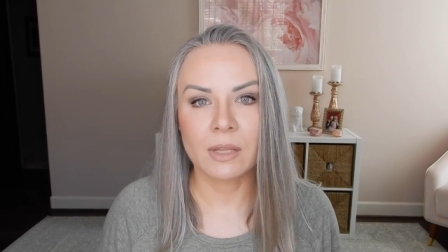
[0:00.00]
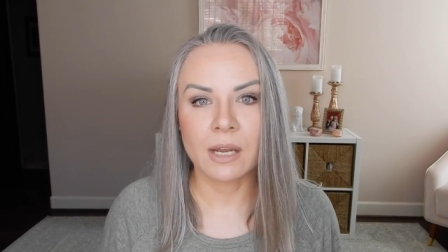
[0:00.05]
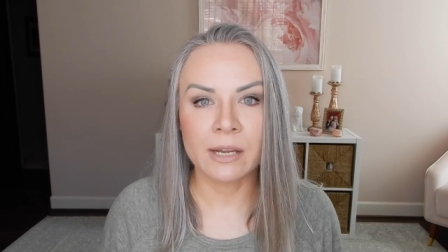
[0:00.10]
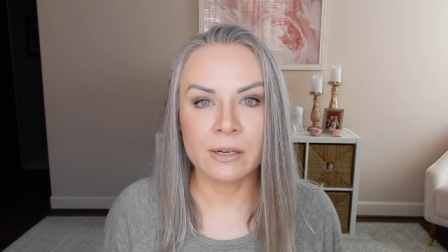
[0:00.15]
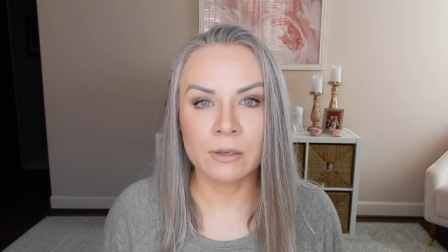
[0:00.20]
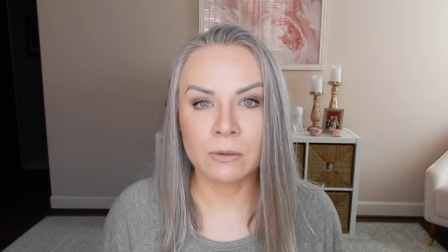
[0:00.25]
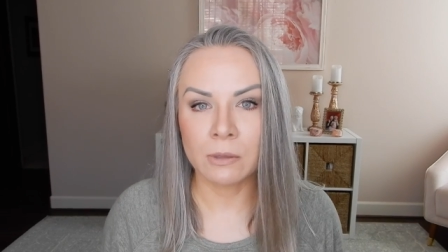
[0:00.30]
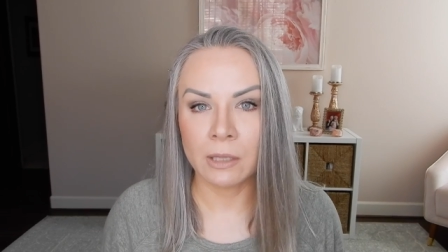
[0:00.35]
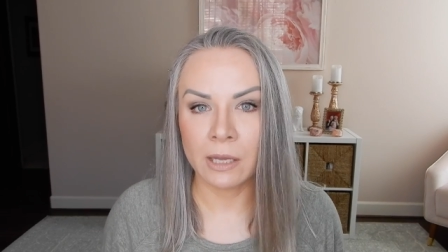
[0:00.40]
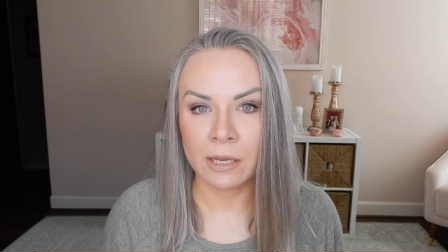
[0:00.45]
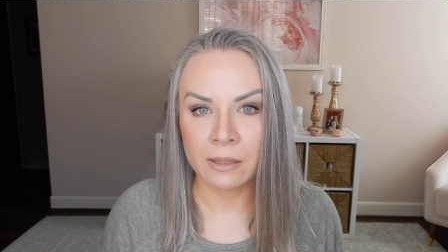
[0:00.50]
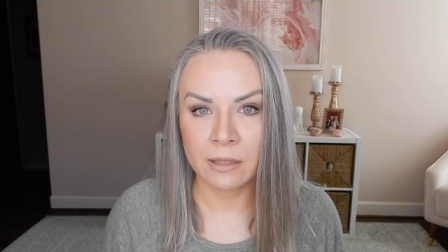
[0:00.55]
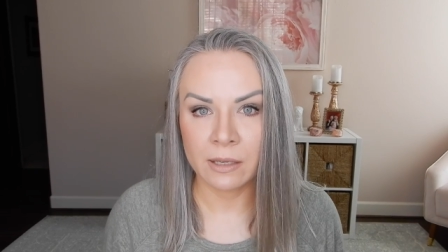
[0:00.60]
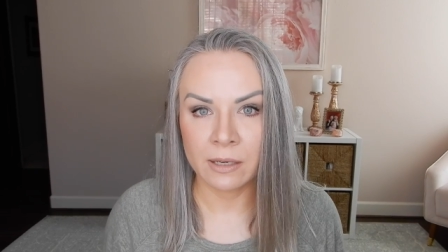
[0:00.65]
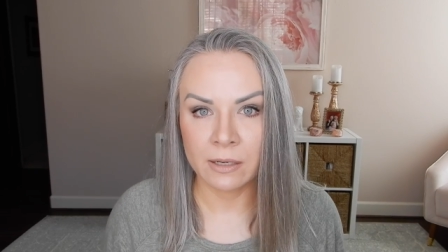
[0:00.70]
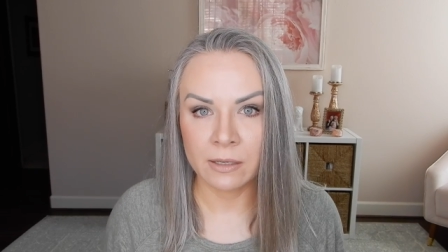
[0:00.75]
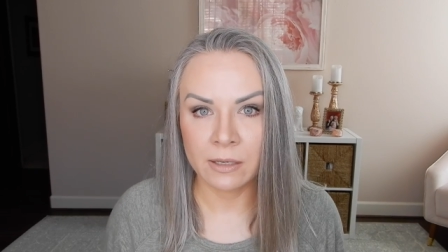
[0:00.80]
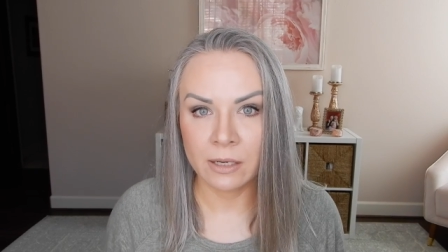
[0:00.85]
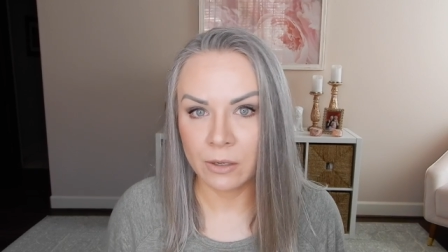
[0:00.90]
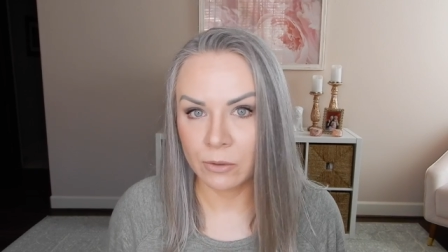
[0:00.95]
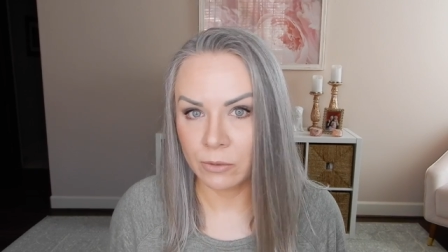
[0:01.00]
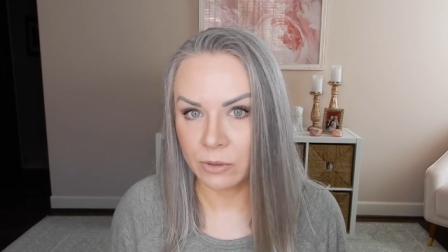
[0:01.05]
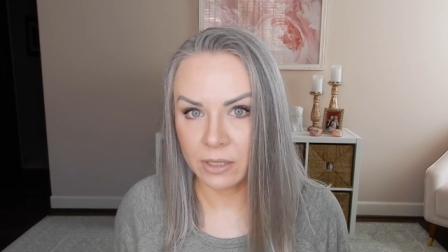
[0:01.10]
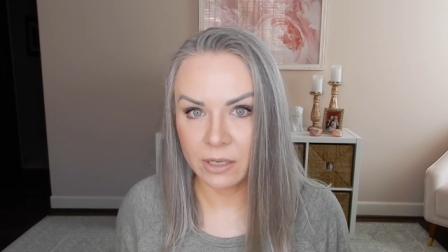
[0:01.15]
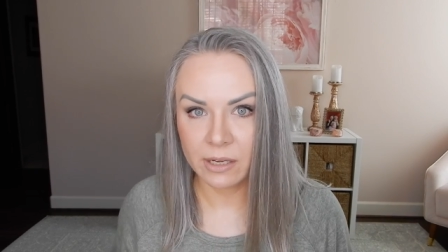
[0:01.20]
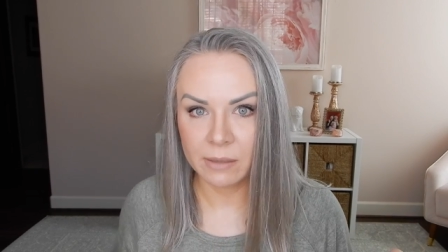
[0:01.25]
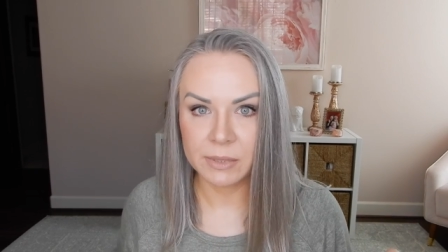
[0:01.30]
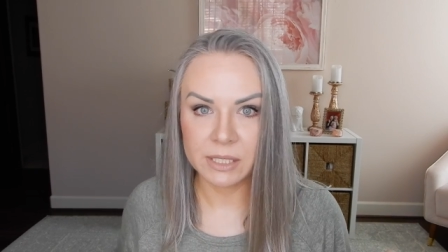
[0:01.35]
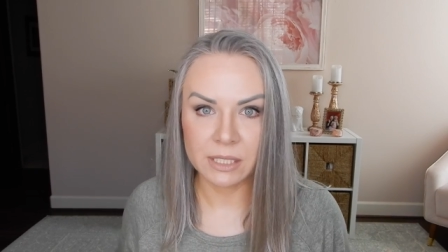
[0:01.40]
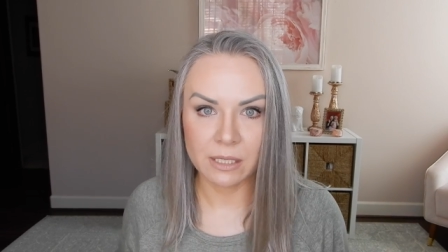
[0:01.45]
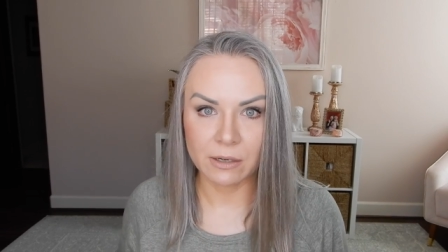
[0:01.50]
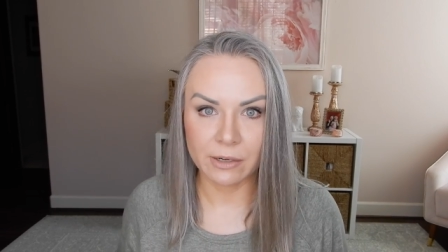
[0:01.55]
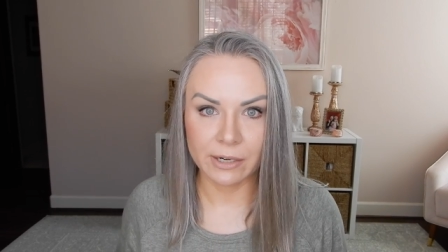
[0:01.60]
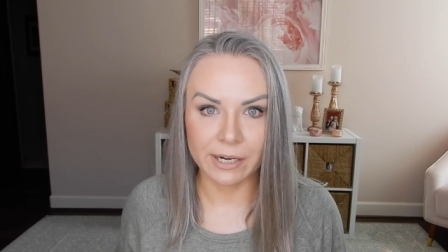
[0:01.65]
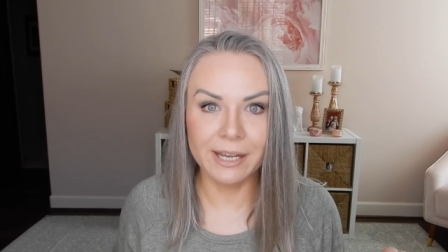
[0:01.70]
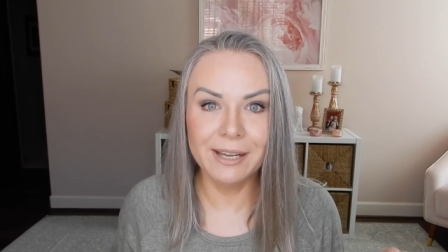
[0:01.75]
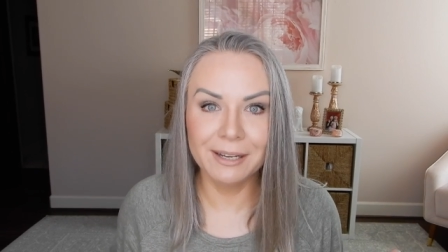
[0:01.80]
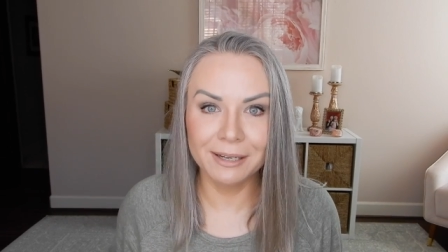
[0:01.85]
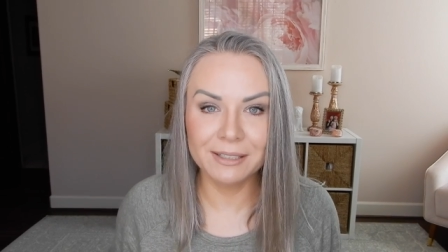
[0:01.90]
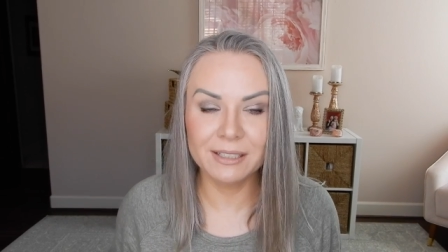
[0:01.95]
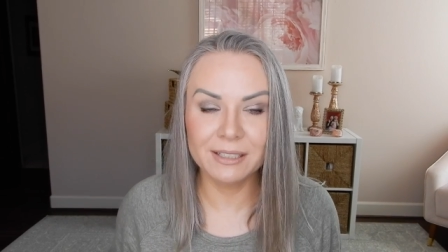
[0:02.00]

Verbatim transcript: I don't like the unknown. I'm sorry.